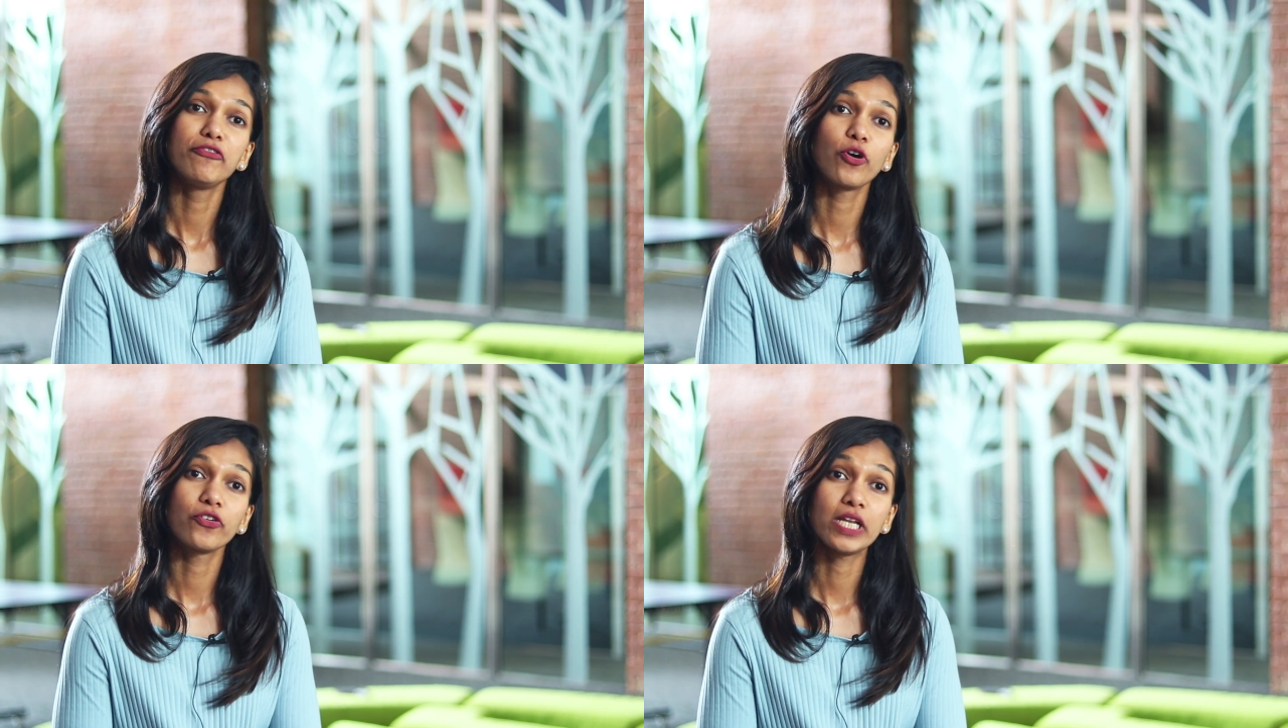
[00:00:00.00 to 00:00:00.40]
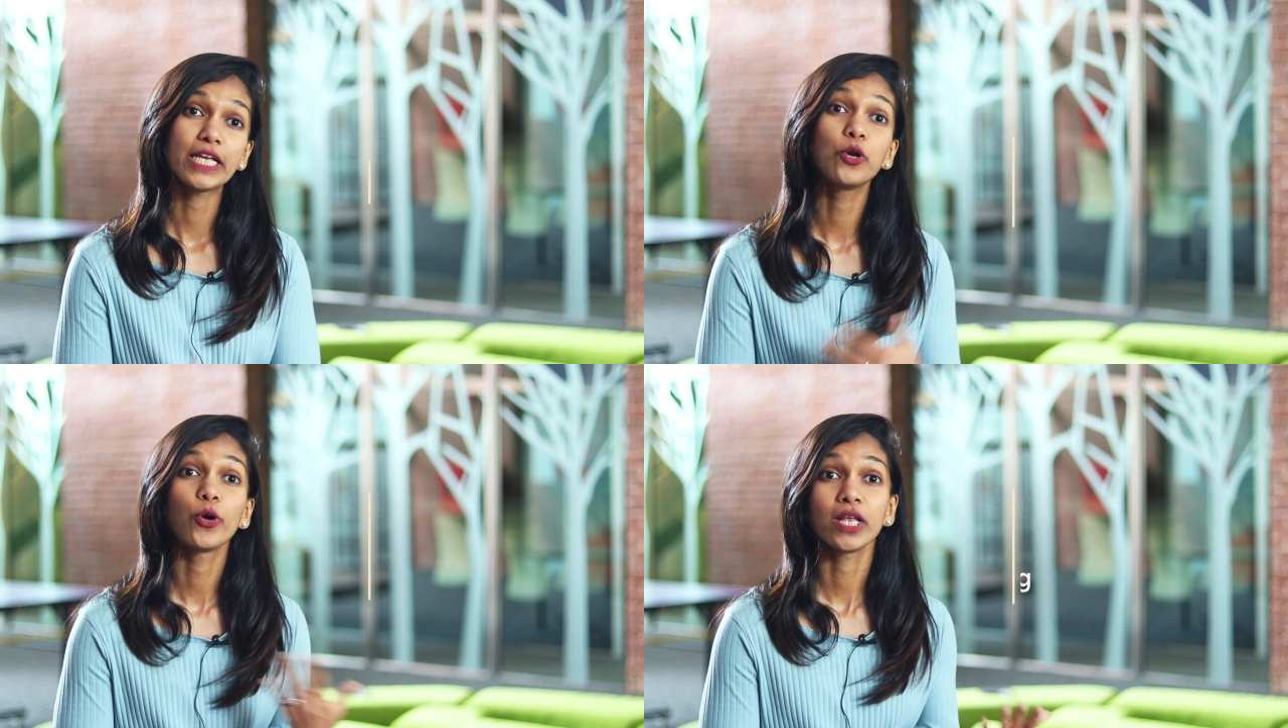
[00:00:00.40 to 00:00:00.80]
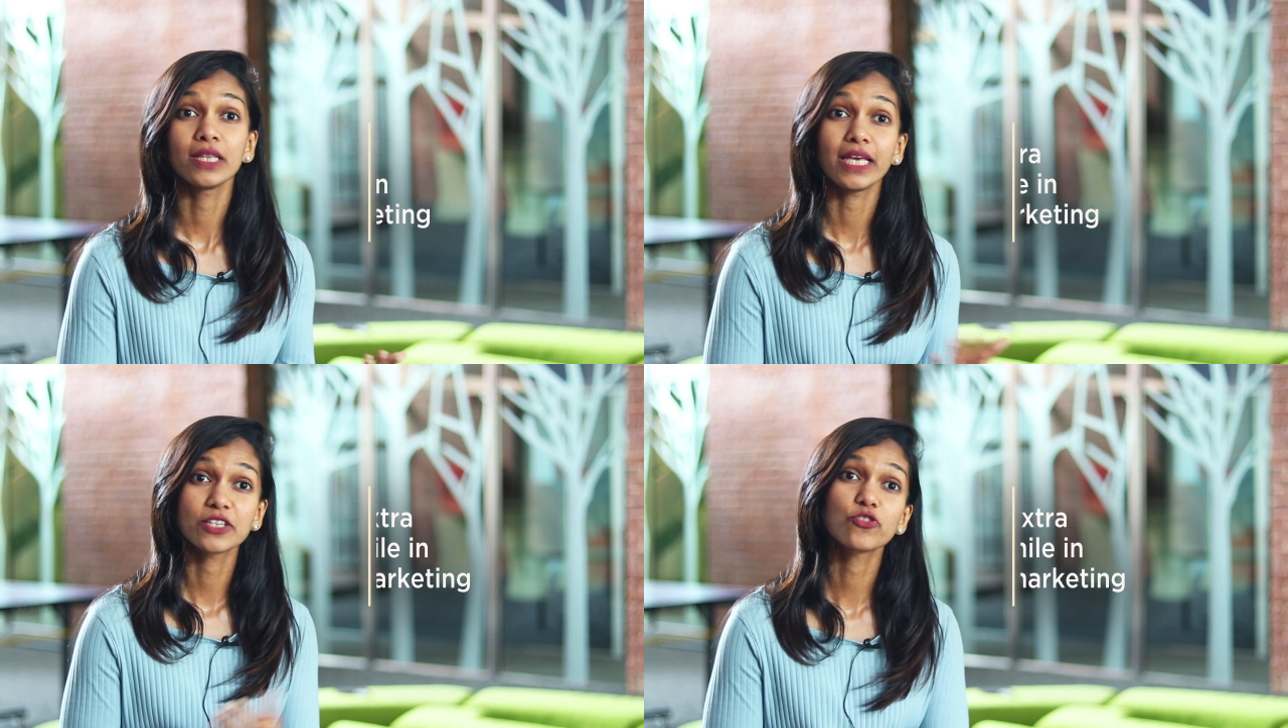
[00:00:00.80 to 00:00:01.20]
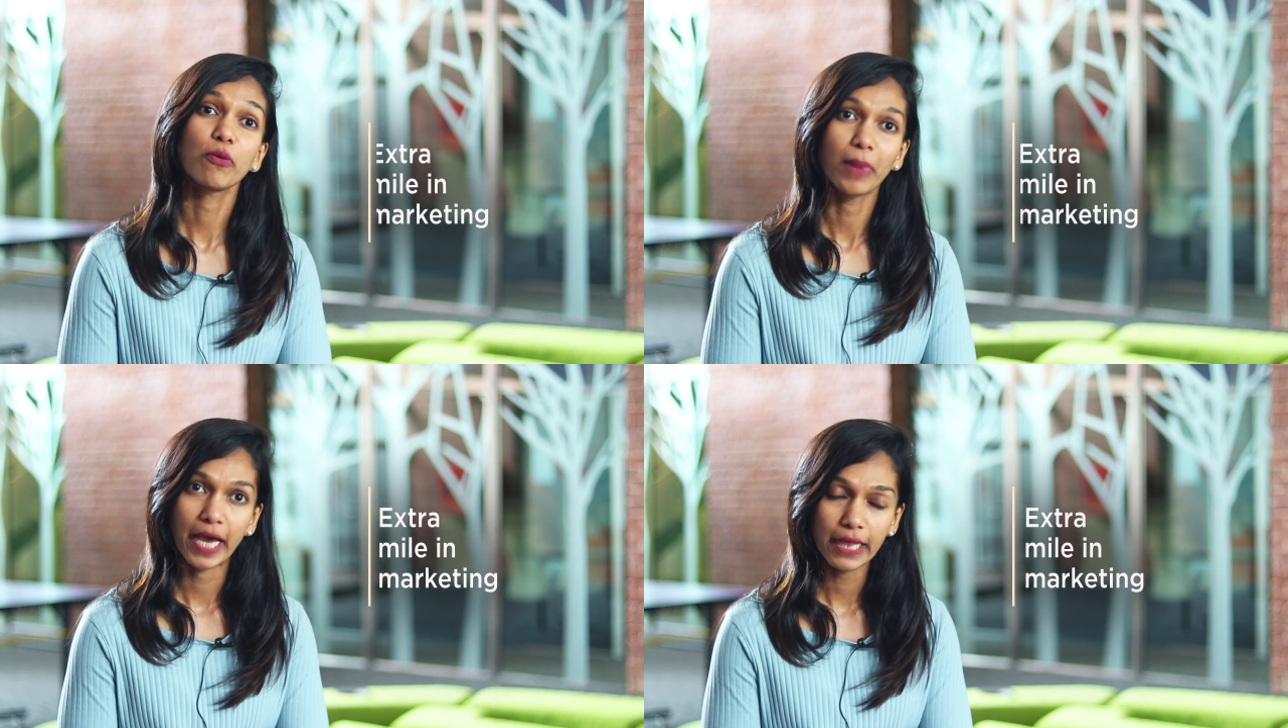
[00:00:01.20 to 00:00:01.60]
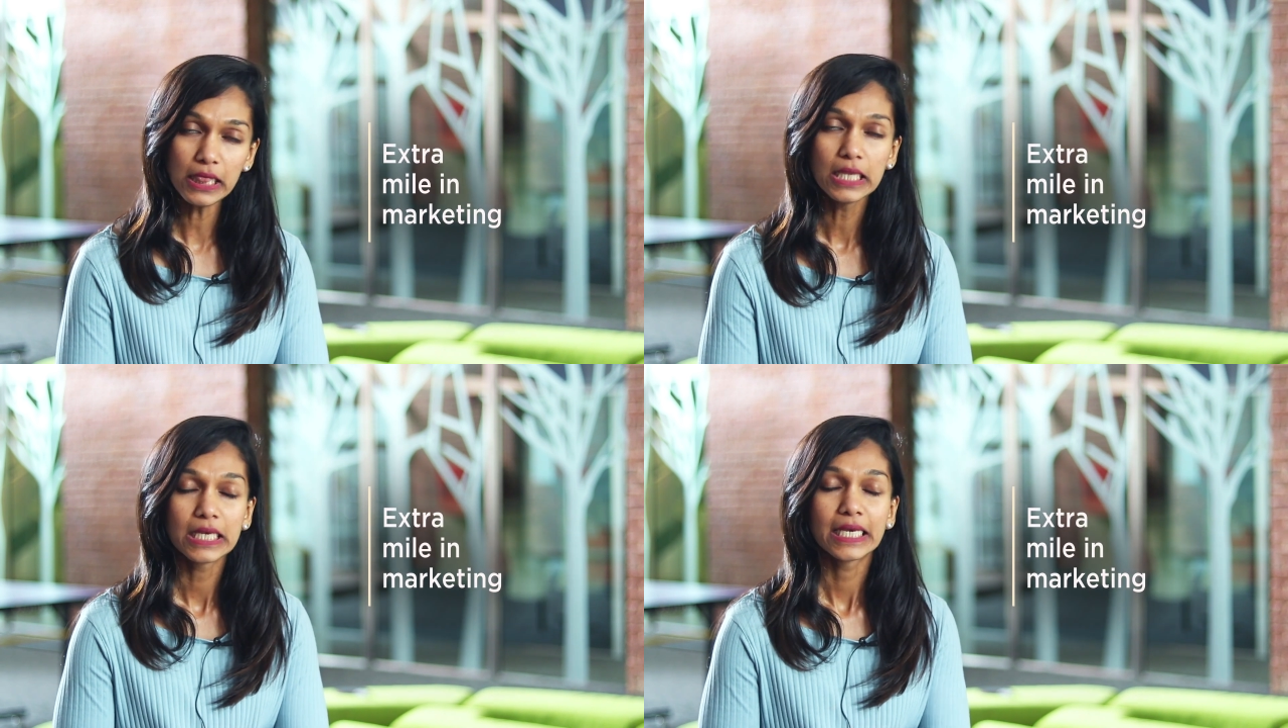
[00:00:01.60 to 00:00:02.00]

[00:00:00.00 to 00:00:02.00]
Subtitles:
for really going the extra mile